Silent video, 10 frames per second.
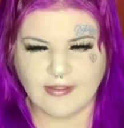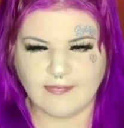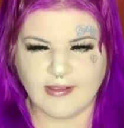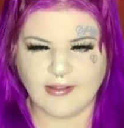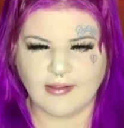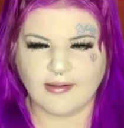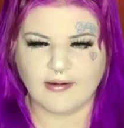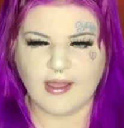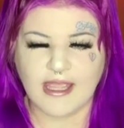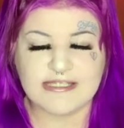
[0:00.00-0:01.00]
And
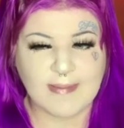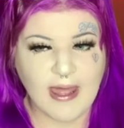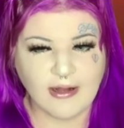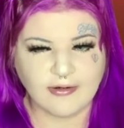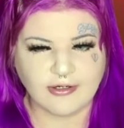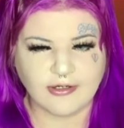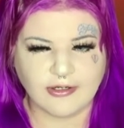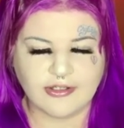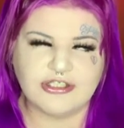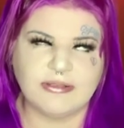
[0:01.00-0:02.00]
then I spat on
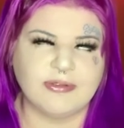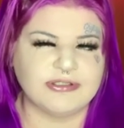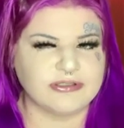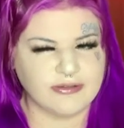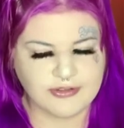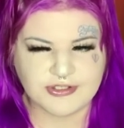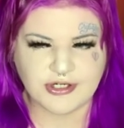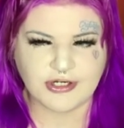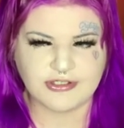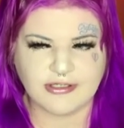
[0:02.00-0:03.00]
her, and she put another
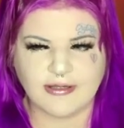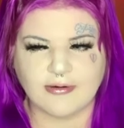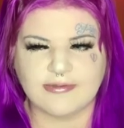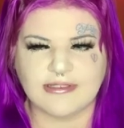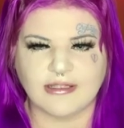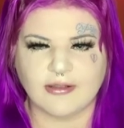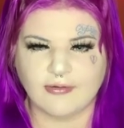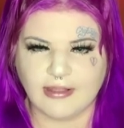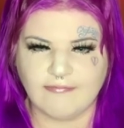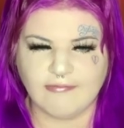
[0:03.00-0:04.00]
charge. And I was like,
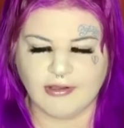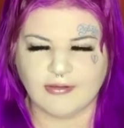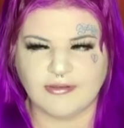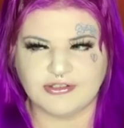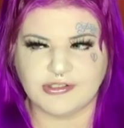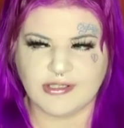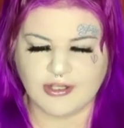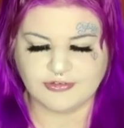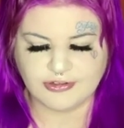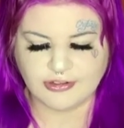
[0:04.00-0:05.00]
okay, fuck, like, she's
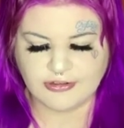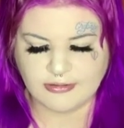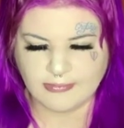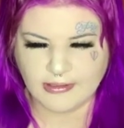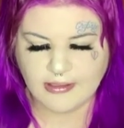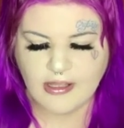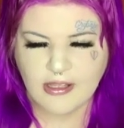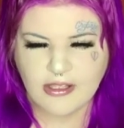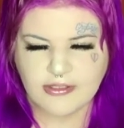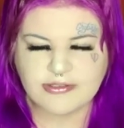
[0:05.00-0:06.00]
actually charging me.
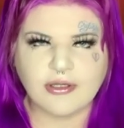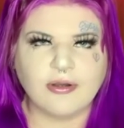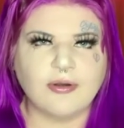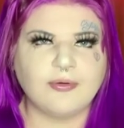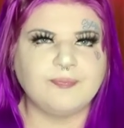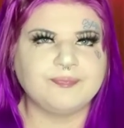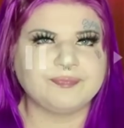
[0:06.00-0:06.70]
So...